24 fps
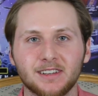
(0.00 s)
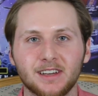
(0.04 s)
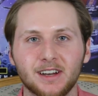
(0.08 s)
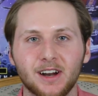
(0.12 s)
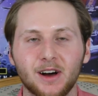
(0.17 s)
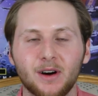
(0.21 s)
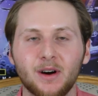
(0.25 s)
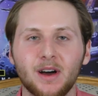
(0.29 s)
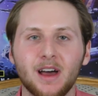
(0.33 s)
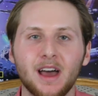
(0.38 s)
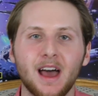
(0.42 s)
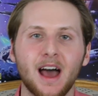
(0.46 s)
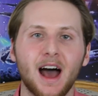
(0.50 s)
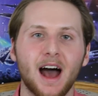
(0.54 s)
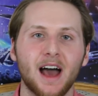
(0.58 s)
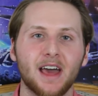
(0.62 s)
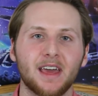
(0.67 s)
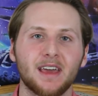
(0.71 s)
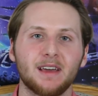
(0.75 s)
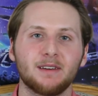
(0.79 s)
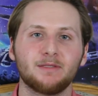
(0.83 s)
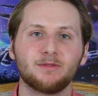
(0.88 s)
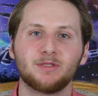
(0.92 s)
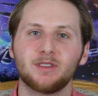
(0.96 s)
You know,
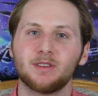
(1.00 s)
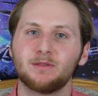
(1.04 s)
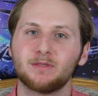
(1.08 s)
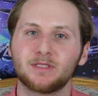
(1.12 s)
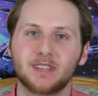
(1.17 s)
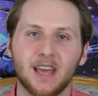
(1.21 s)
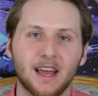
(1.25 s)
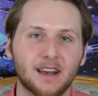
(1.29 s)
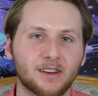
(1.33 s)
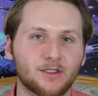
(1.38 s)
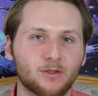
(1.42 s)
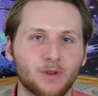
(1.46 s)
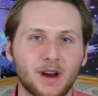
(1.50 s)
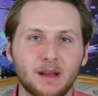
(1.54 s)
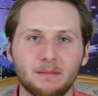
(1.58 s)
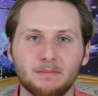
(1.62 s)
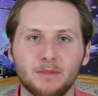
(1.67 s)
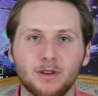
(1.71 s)
it had great